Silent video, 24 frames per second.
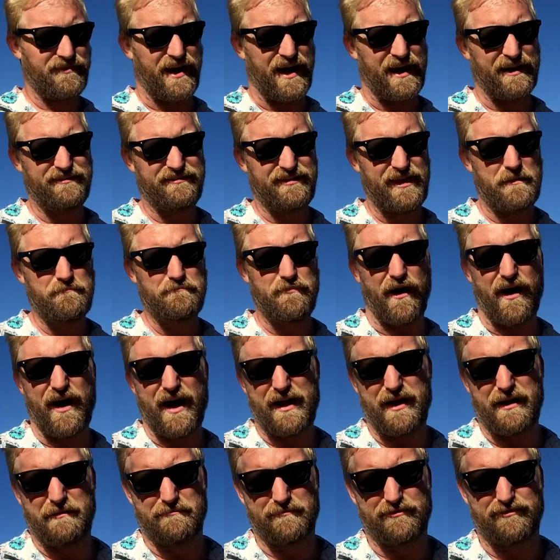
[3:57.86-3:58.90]
I'd say
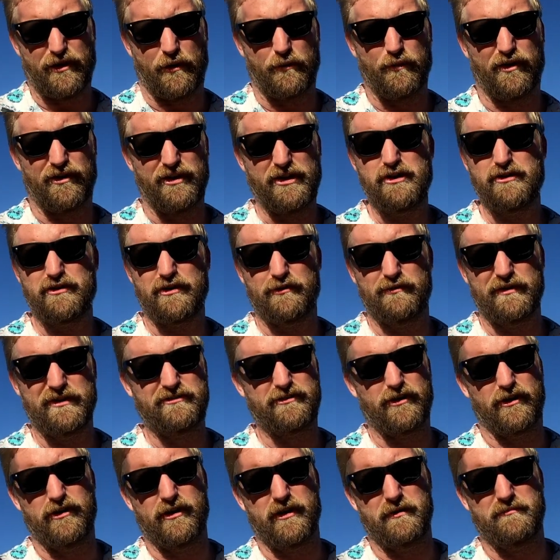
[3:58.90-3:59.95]
buy them somewhere you can
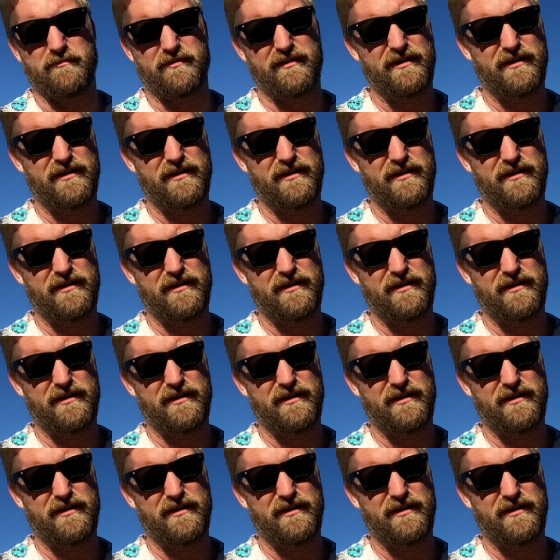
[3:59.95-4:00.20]
return them